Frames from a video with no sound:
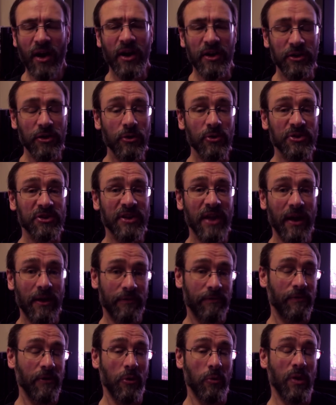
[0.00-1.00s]
I use
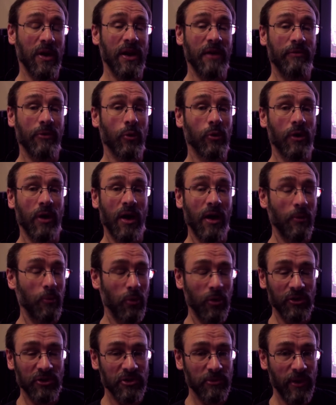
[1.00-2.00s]
that for whenever I
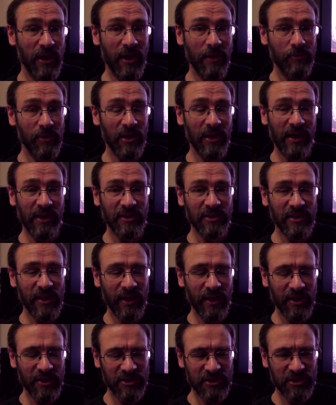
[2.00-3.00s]
want to be
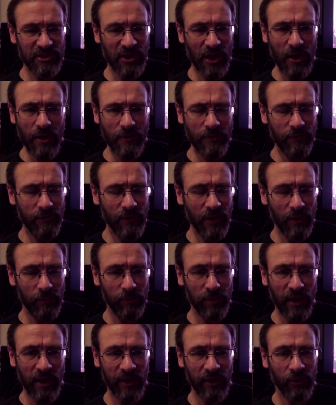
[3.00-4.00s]
emulating stuff
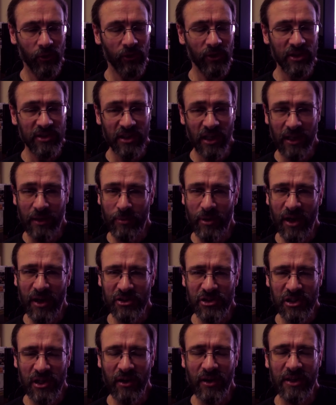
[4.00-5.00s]
and playing it on the telly, but
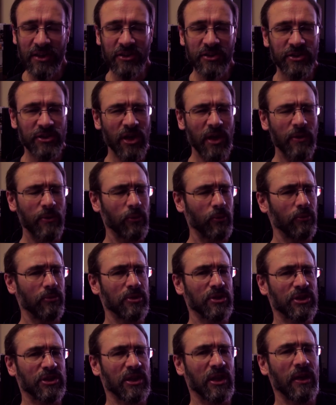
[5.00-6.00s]
actually I
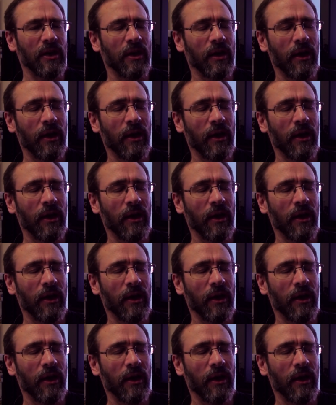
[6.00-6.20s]
don't.